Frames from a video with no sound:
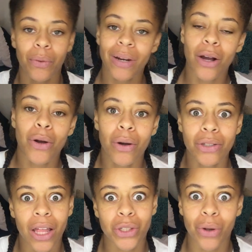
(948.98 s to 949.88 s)
We're not gonna go
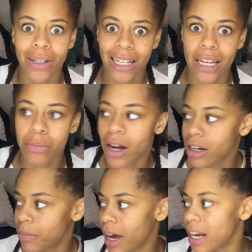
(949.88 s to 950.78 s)
into that story because I keep
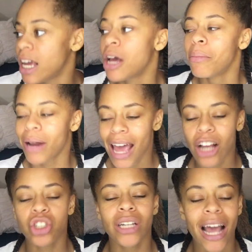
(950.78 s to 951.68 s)
talking about it, but I
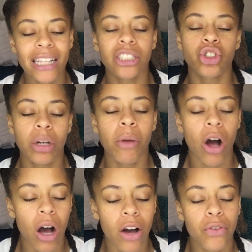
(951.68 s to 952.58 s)
actually had to trim
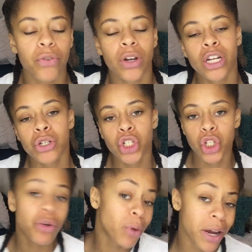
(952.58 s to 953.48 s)
off
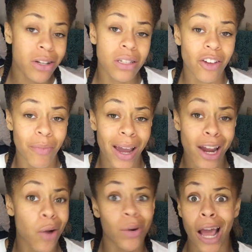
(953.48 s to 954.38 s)
2 more inches of my
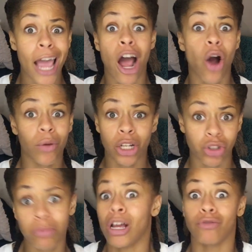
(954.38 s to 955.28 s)
hair when I had already
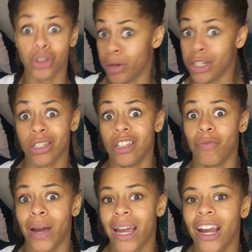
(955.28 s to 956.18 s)
trimmed off 2 inches of
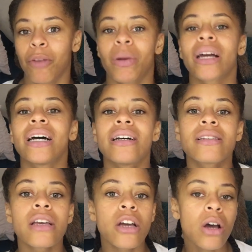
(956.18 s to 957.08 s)
my hair
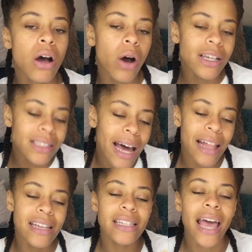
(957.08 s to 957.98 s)
because a
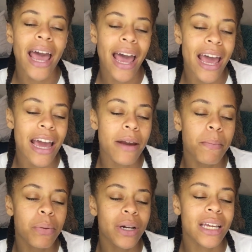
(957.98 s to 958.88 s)
stylist had
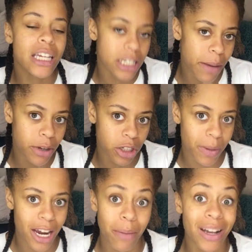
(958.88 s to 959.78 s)
put heat damage in
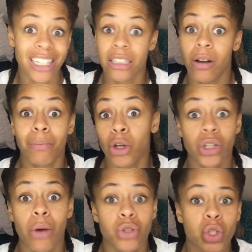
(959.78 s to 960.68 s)
my hair because the blow
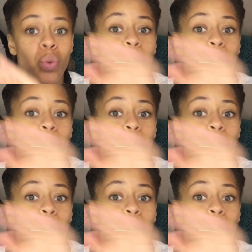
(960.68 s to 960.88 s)
dryer was just